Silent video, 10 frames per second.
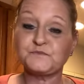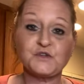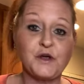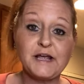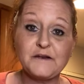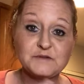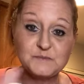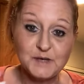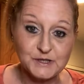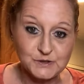Sorry, I can't even
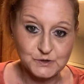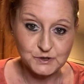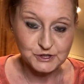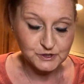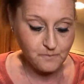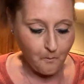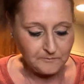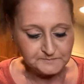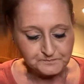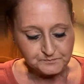speak. It's so delicious.
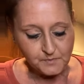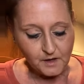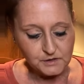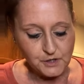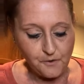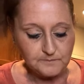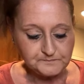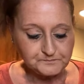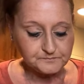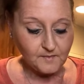So,
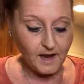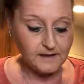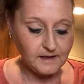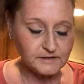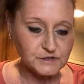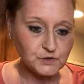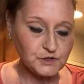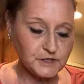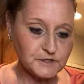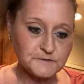I like these
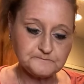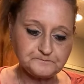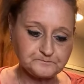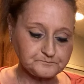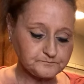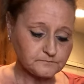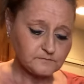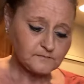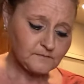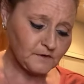tortillas.
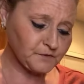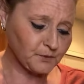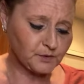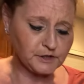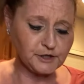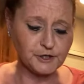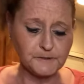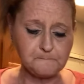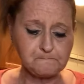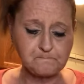They're really
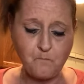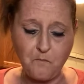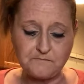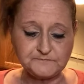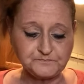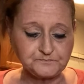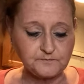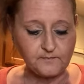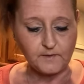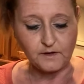good.
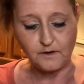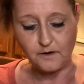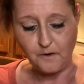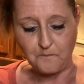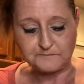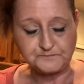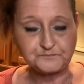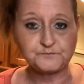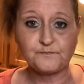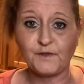And oh,
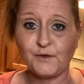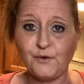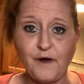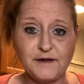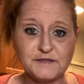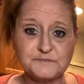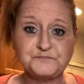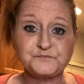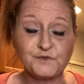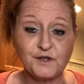you guys
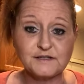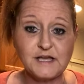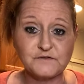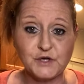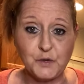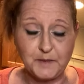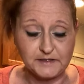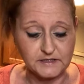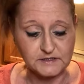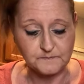have to go
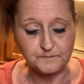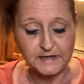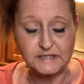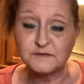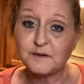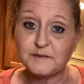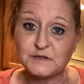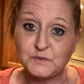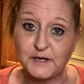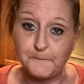make this. Make it sometime
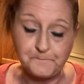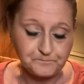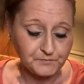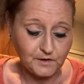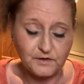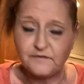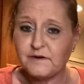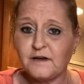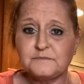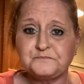this week. Or even
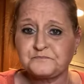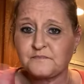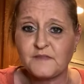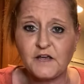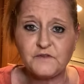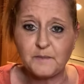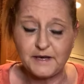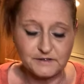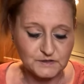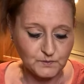not, if not,
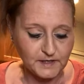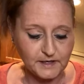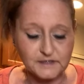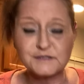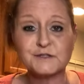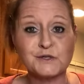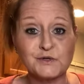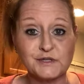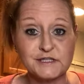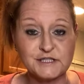make it this weekend. It's so
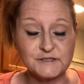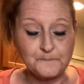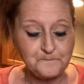delicious.